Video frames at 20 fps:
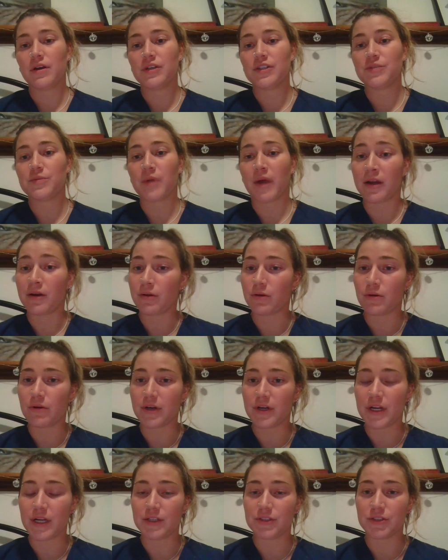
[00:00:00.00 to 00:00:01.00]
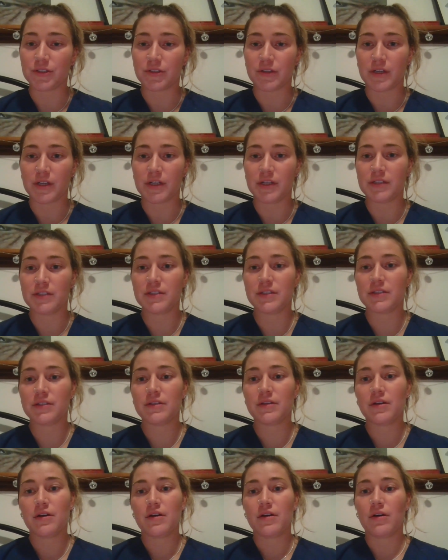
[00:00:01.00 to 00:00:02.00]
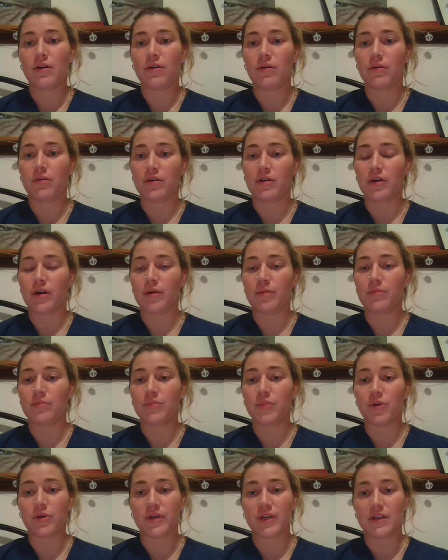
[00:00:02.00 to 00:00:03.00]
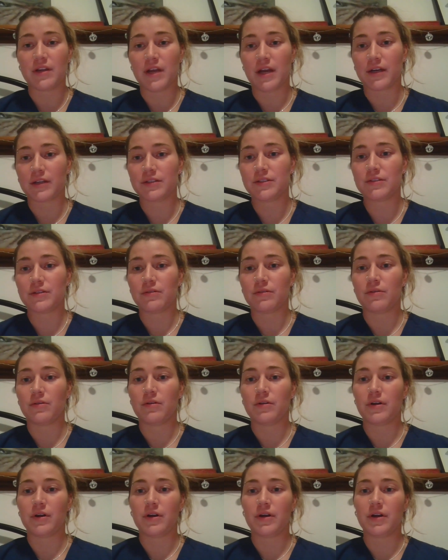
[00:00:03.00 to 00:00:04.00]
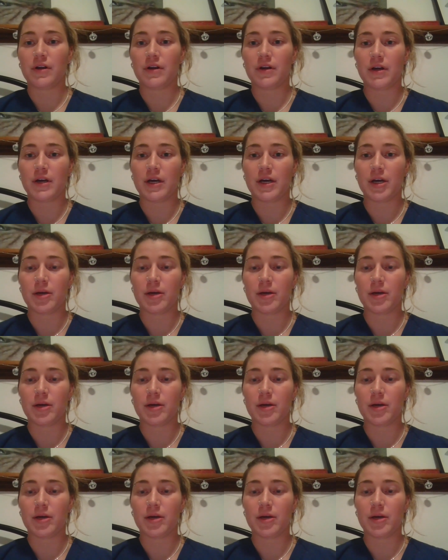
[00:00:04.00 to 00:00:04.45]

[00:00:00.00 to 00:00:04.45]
spinal cord injuries, or broken necks, or